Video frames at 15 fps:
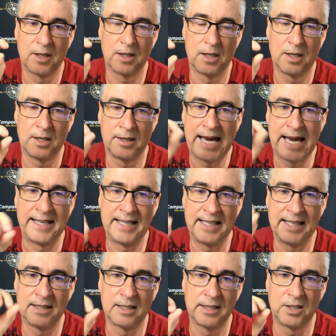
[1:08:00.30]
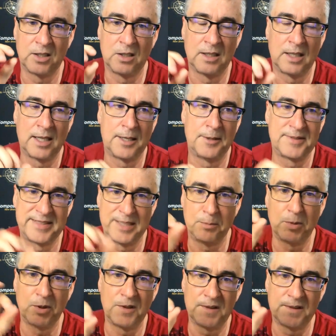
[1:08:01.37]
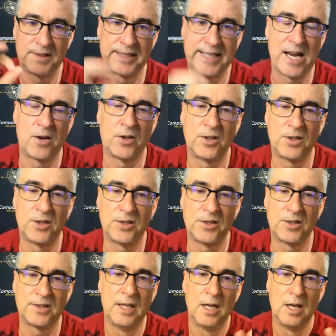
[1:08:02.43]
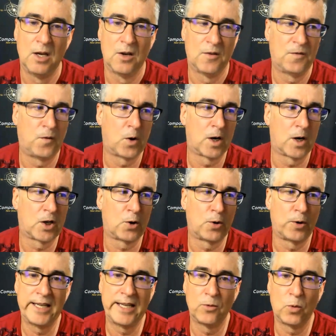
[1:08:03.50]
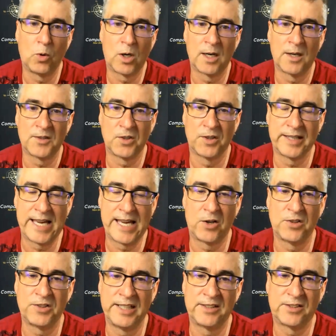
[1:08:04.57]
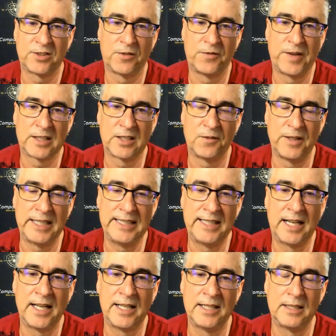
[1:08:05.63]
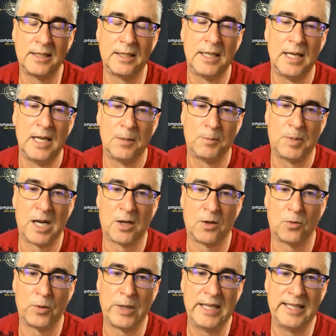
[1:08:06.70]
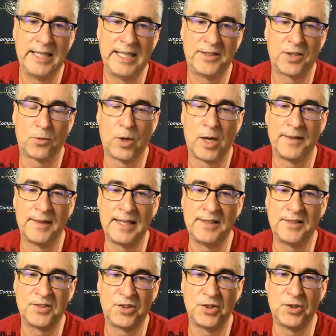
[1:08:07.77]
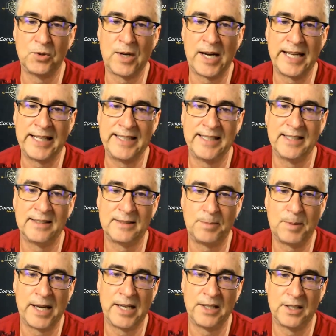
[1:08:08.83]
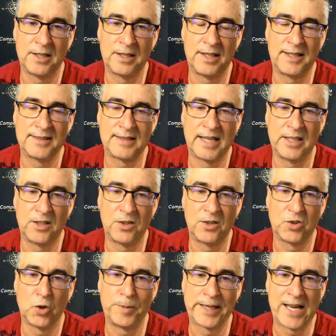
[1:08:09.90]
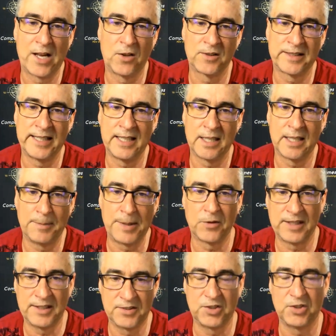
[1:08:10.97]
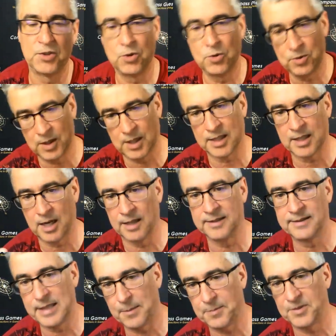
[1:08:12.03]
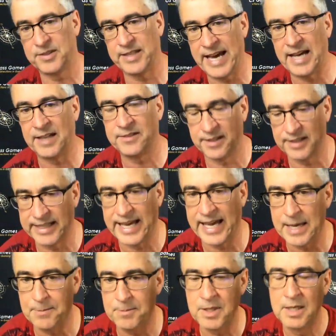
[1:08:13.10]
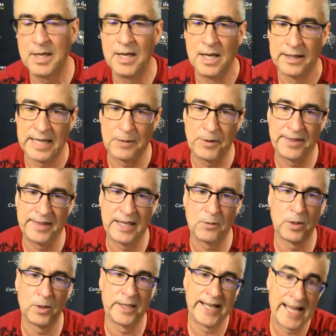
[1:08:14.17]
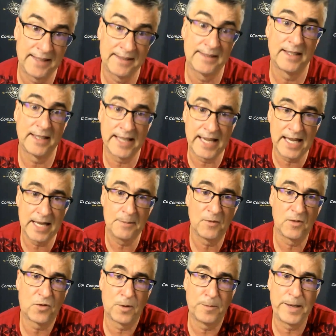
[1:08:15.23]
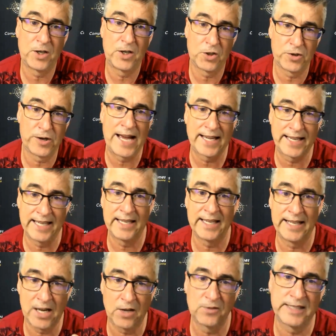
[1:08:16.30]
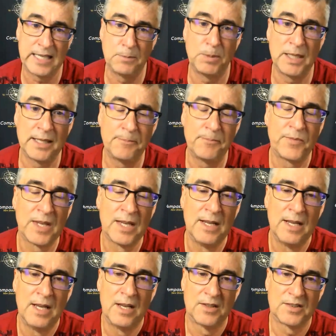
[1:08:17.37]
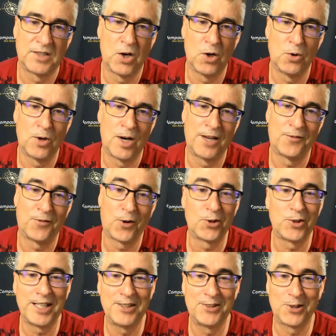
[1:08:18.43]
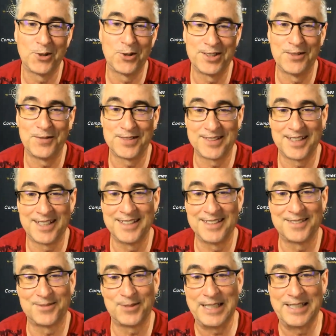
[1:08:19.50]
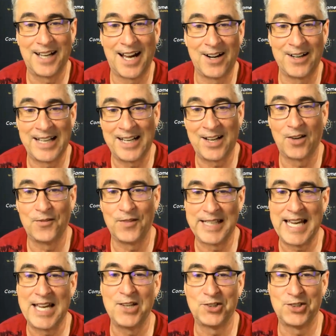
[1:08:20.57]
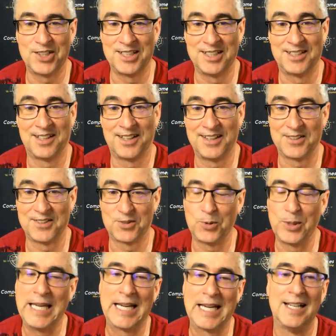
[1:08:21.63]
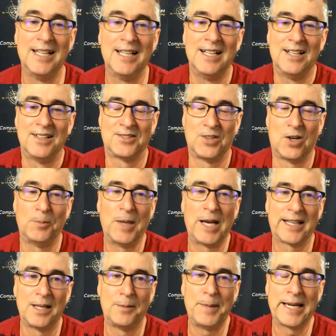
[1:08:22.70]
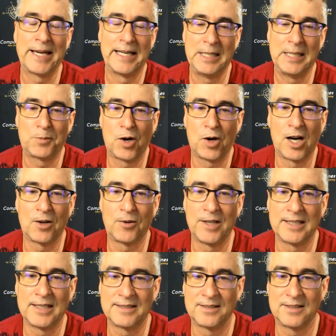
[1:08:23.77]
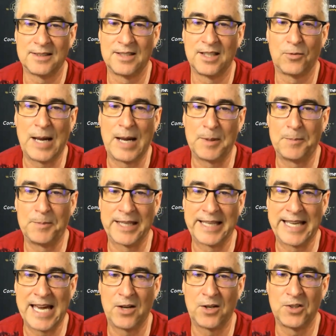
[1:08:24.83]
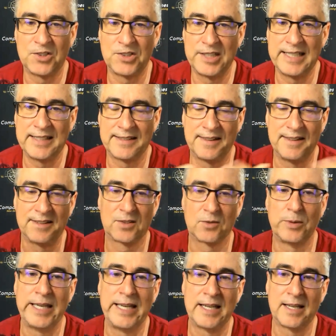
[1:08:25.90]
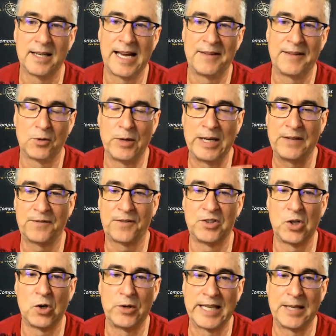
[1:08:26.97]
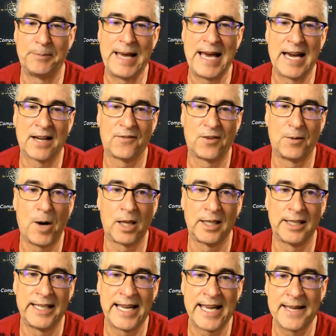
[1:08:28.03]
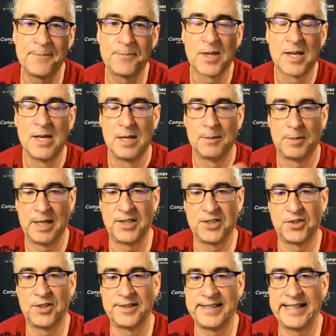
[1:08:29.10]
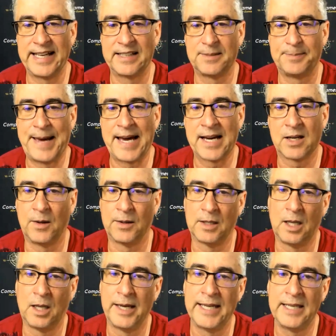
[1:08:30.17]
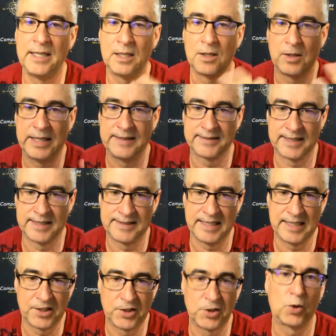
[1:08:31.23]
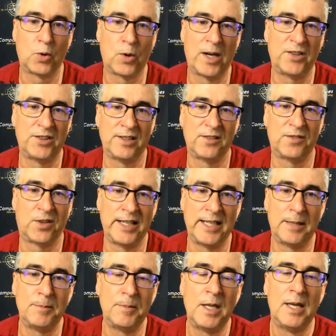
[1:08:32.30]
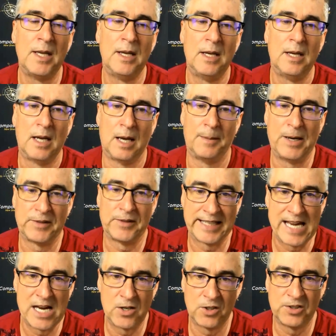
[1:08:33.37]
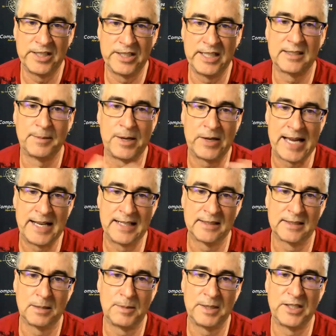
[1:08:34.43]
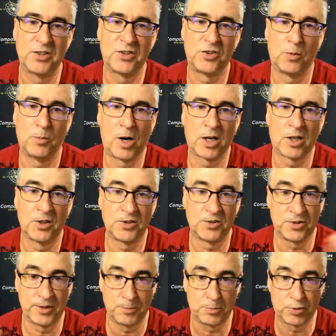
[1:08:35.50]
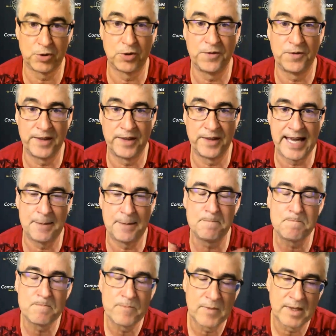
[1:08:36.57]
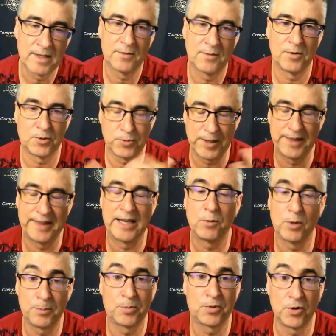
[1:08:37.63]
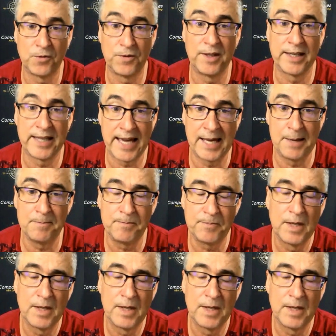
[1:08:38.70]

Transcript: uh, adding a little uh, symbols to counters for Korean War. So the counter sheets are effectively done but we need to run these two ideas by the designer Joe Balkoski about these two uh, concepts to add to the game that we think will enhance the game for better tracking and housekeeping. So, unfortunately, Joseph is retired and on vacation this week. So, I'm not going to make any progress to wrap up the counter sheets this week. I have to wait for Joe to get back from holiday. But as soon as he gets back online, he's going to see the two questions for him about the counter sheets, about adding some additional markers to improve the game, which we think will improve the game